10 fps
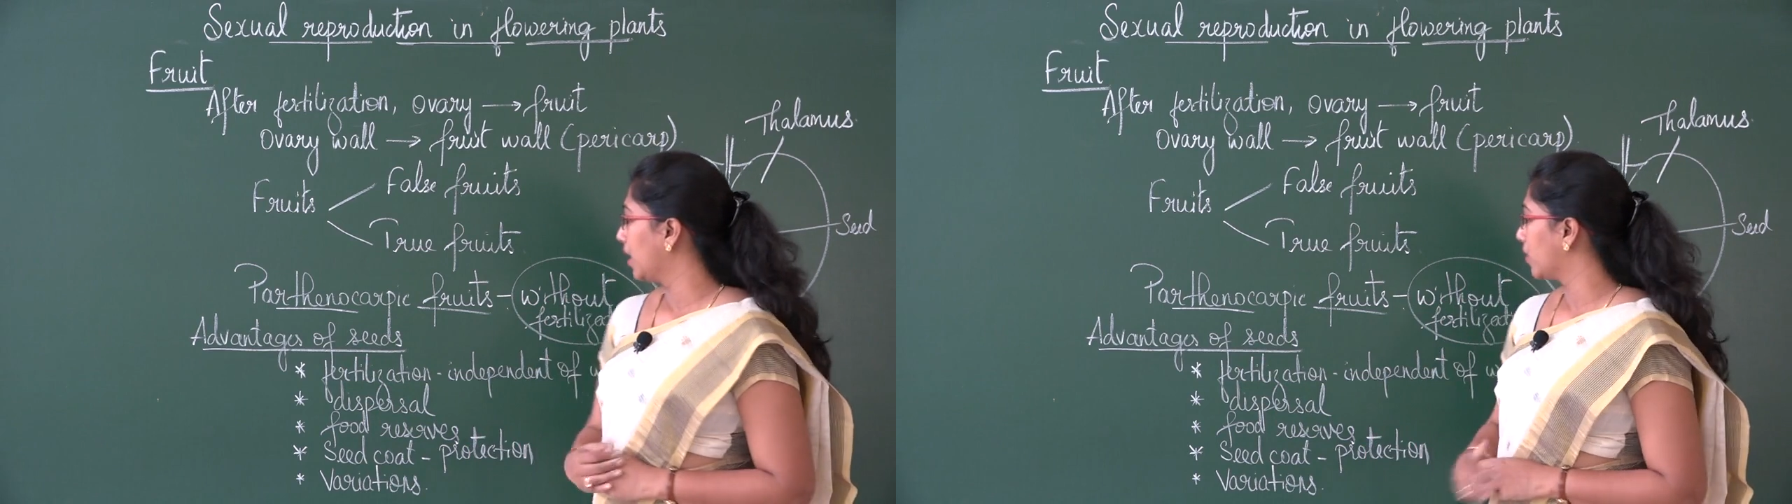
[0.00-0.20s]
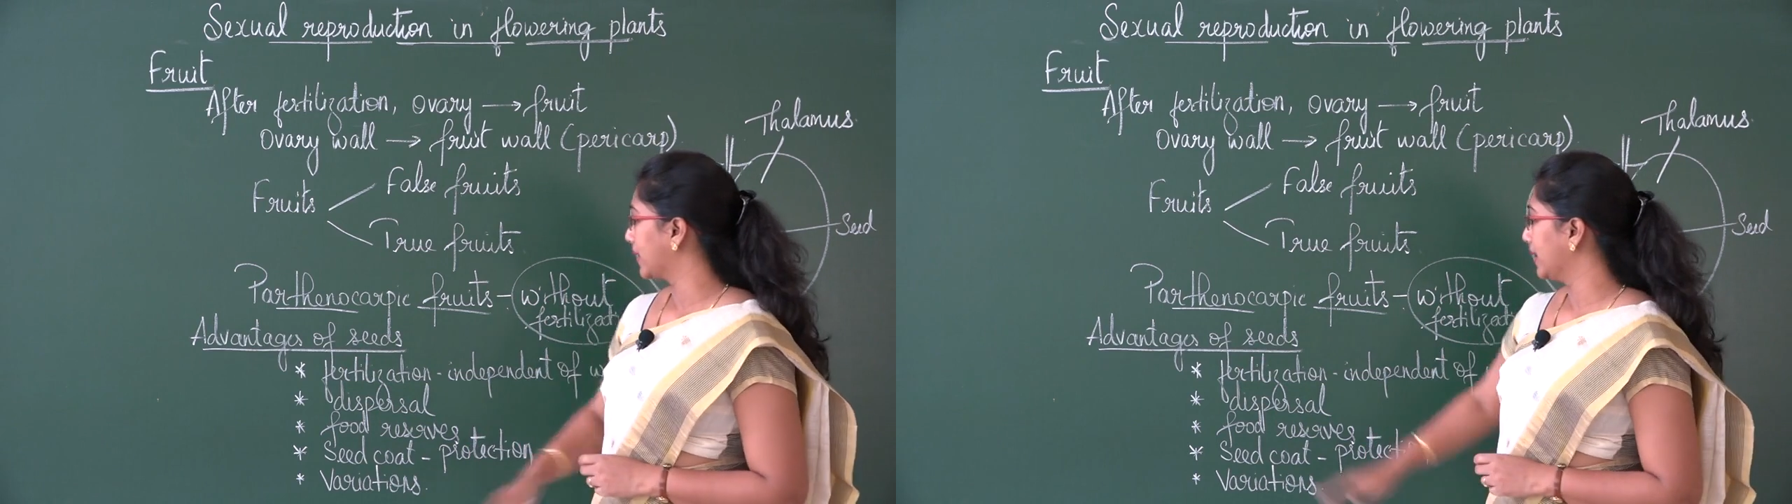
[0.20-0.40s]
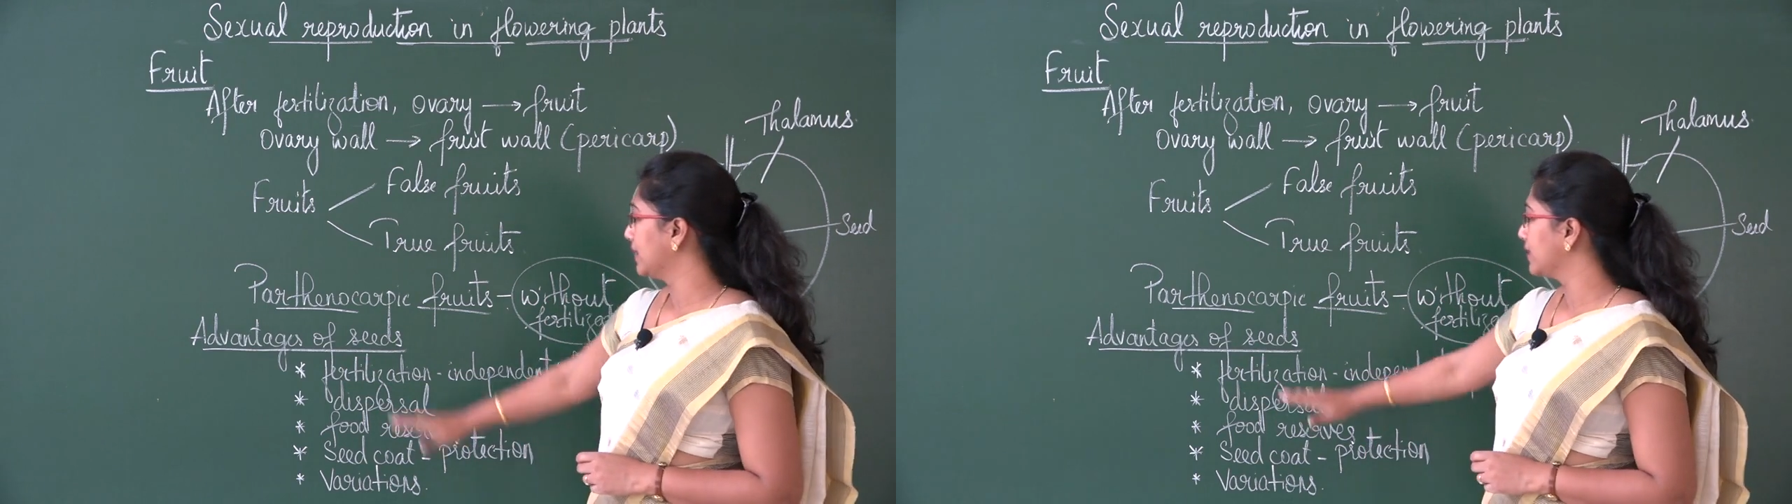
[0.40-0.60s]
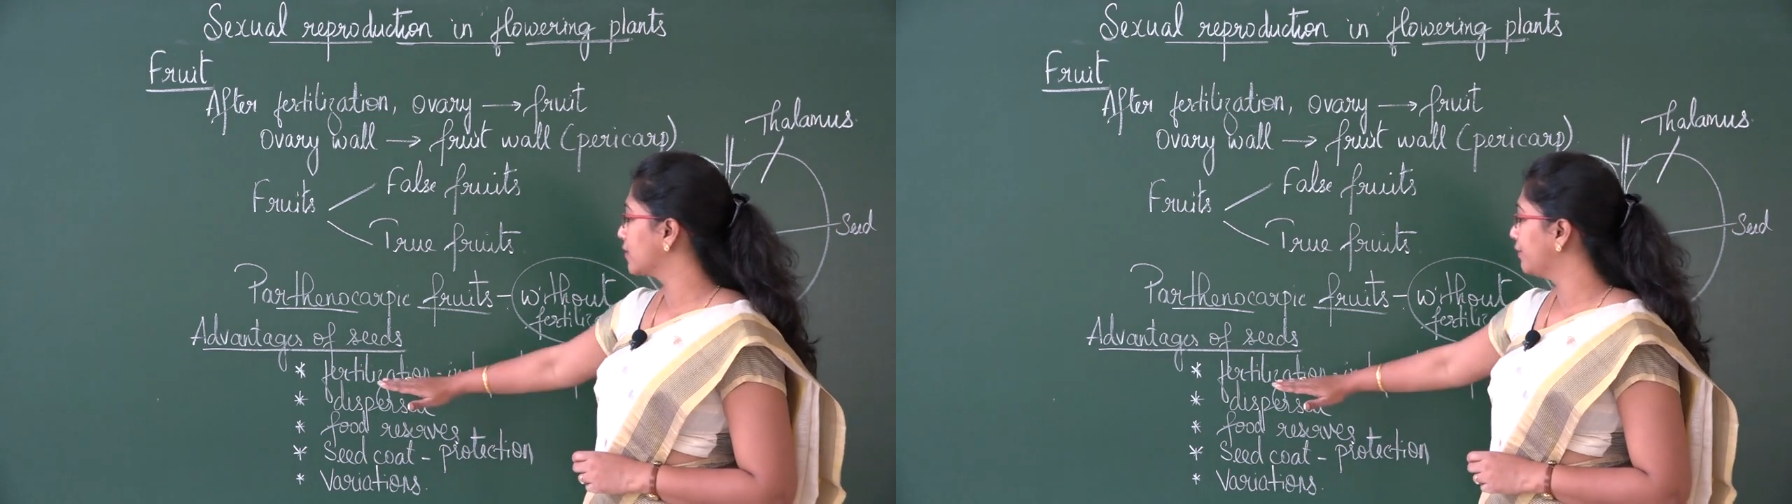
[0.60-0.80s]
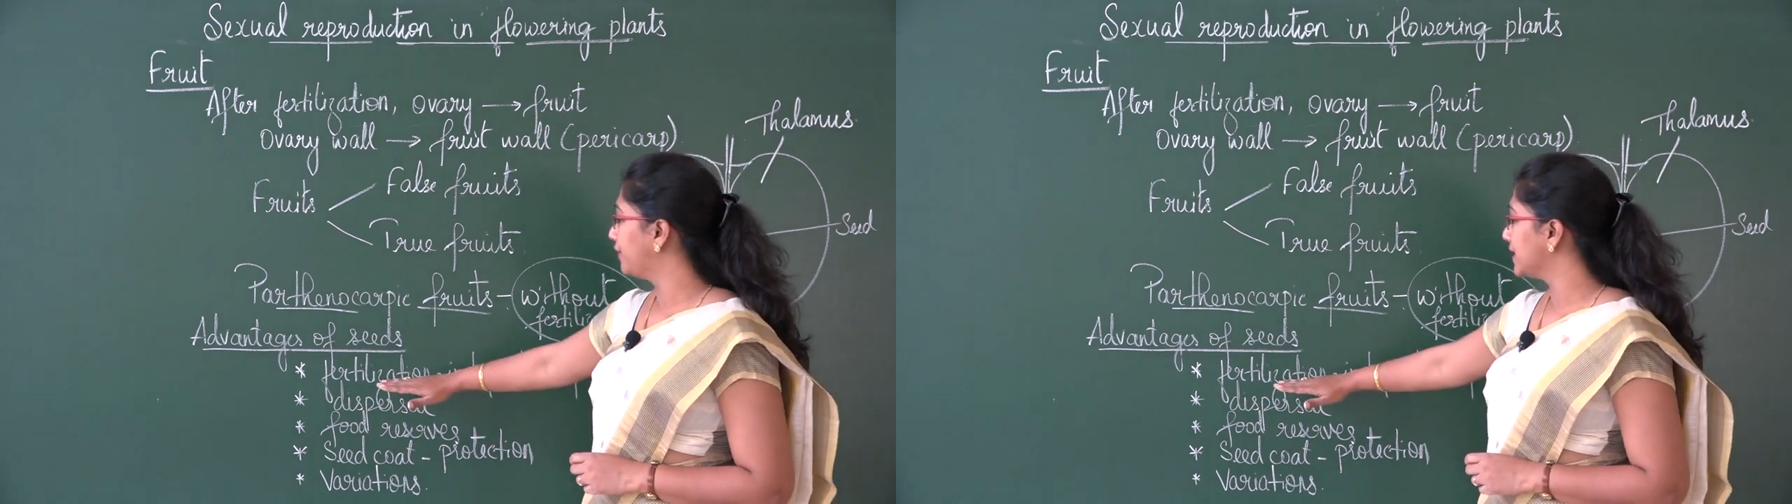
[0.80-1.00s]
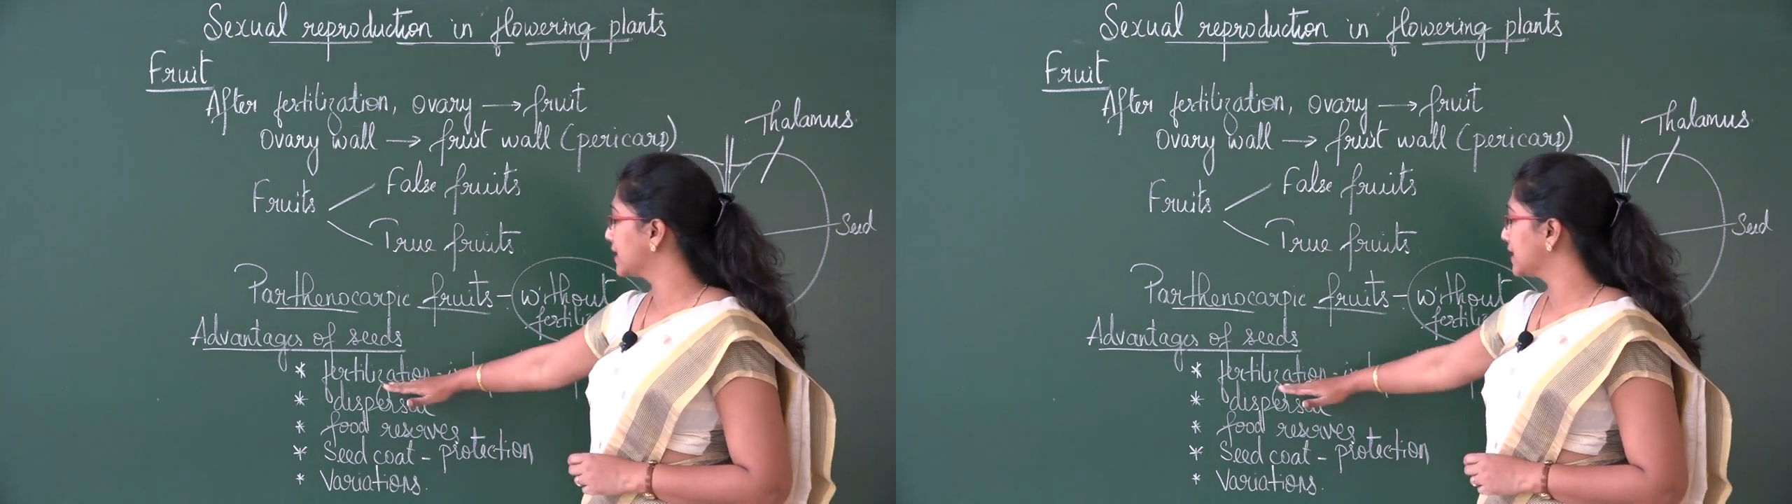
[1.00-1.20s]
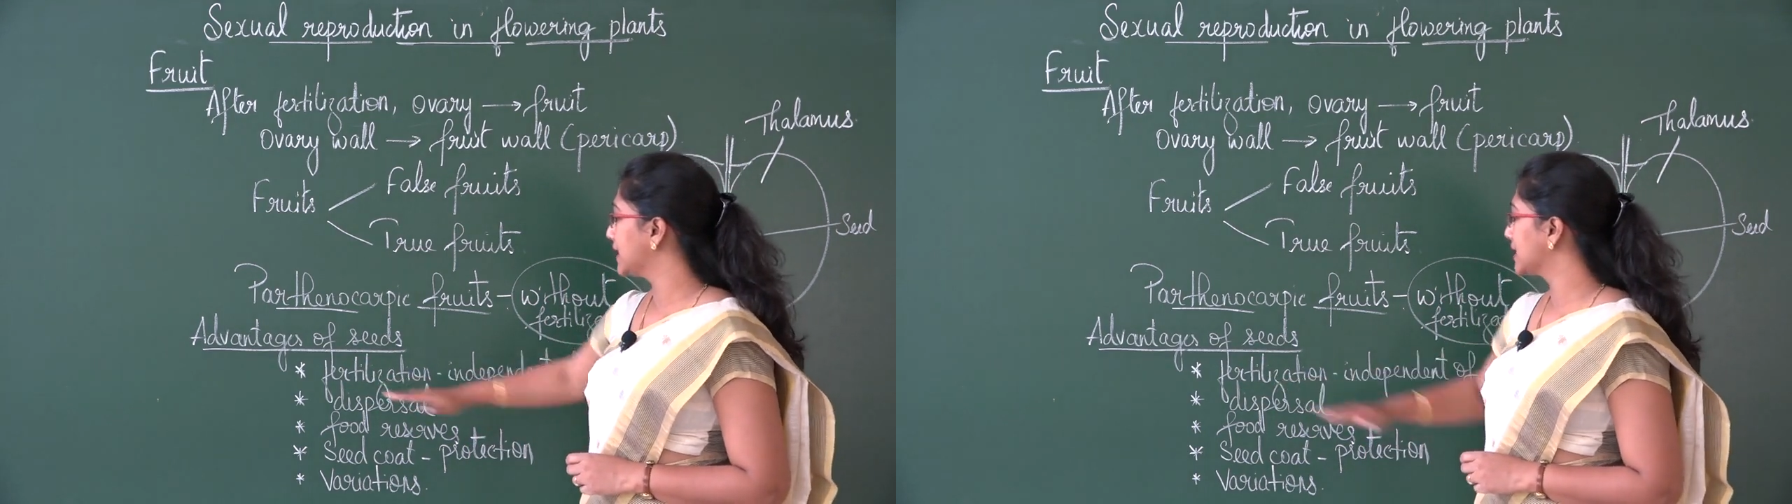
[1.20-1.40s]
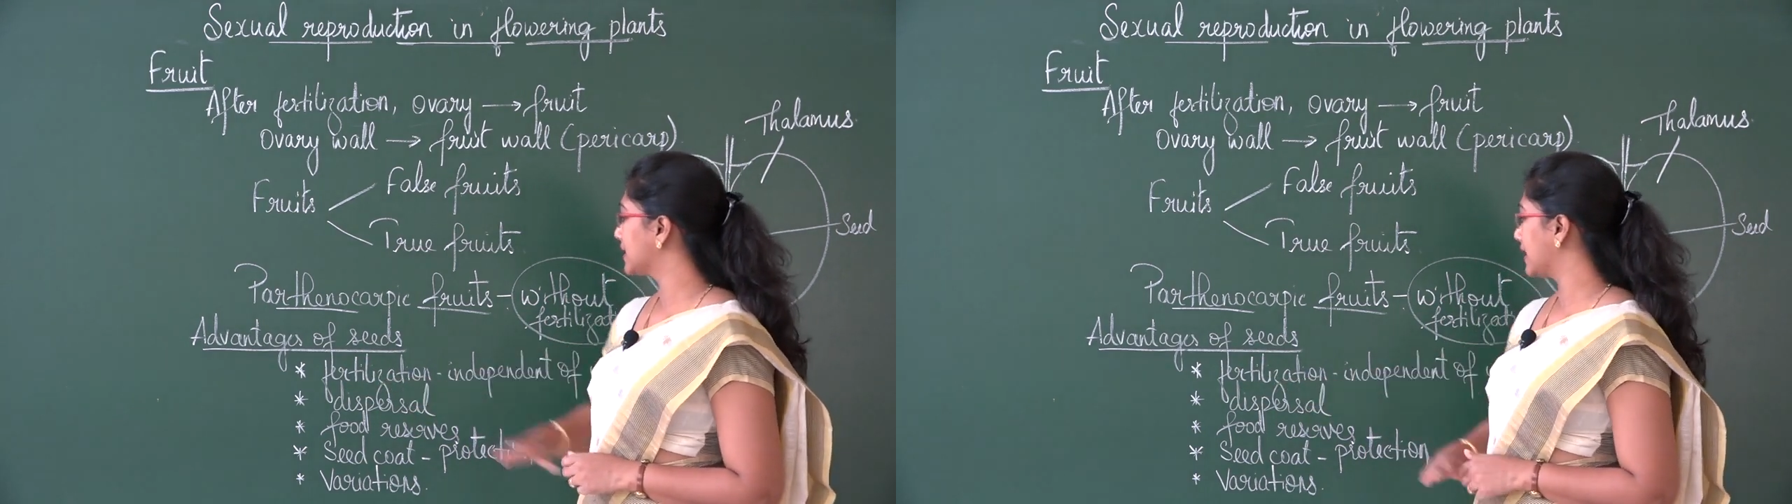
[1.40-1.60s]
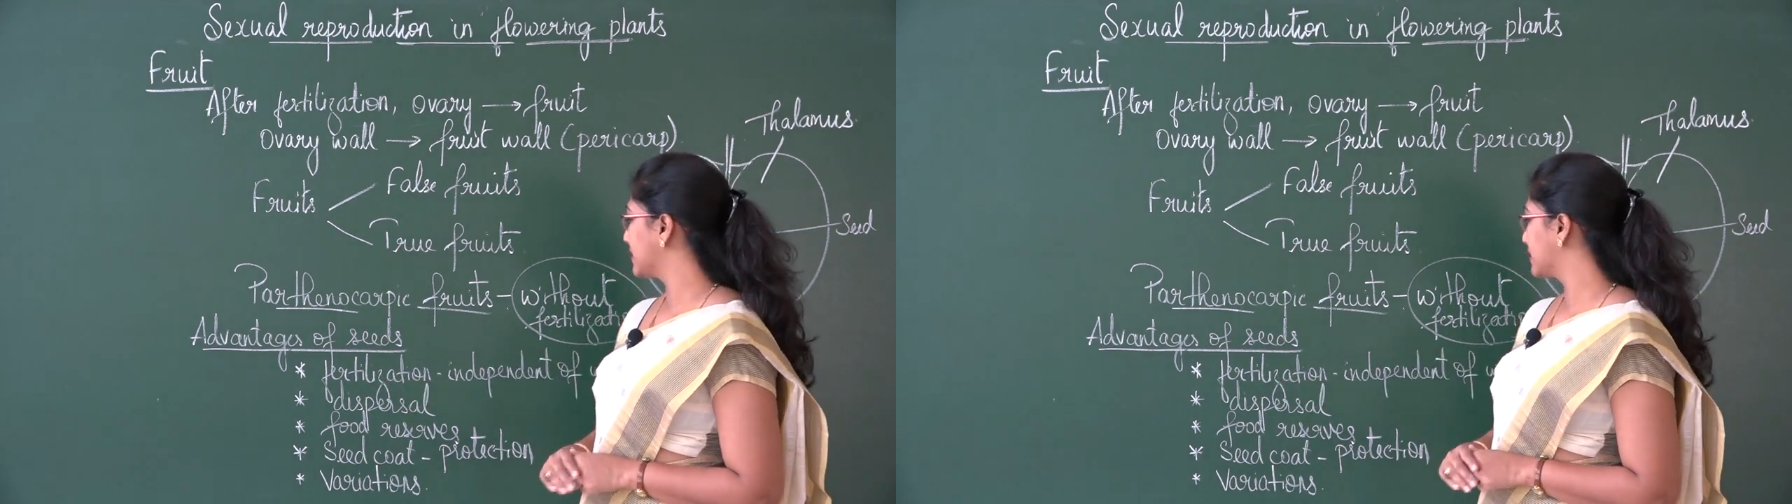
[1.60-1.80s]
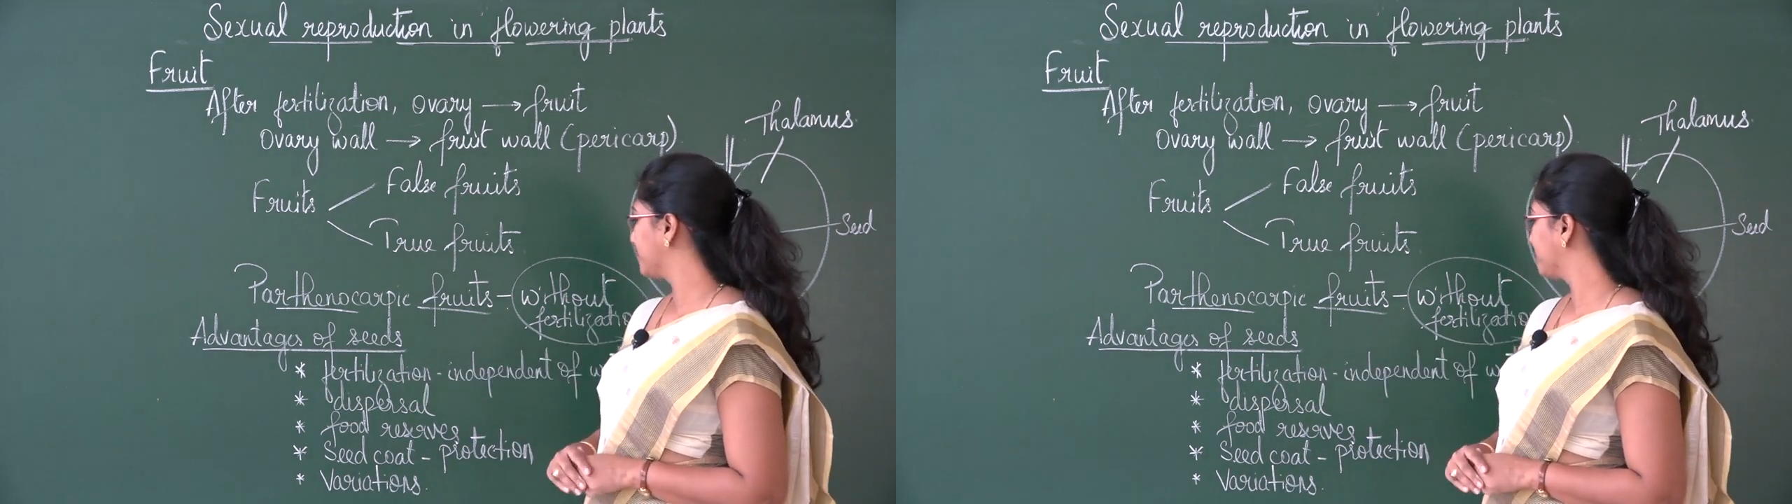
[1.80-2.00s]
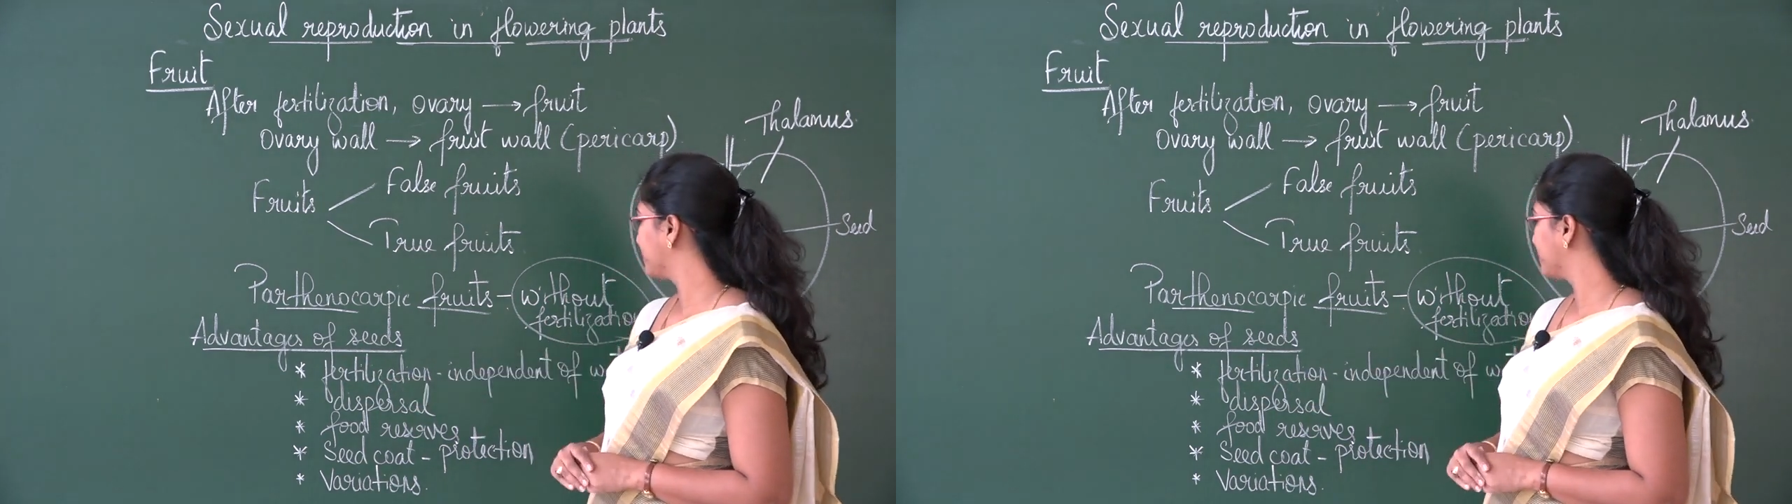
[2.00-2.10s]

Okay. So first thing says